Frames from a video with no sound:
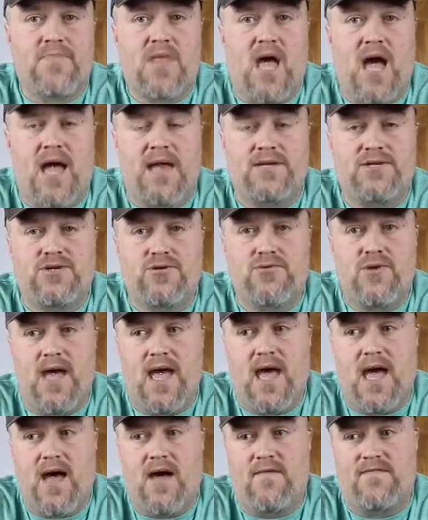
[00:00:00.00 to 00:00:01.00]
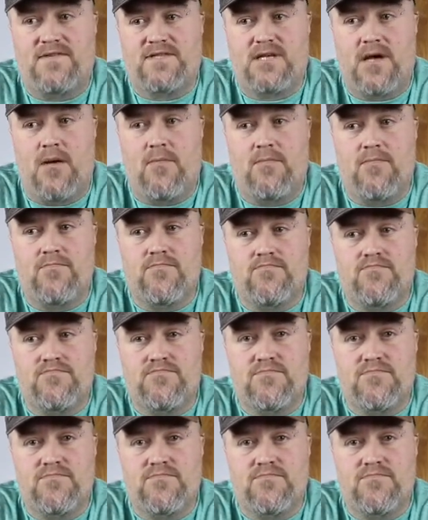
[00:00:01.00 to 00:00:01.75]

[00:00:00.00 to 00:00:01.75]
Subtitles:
I do have some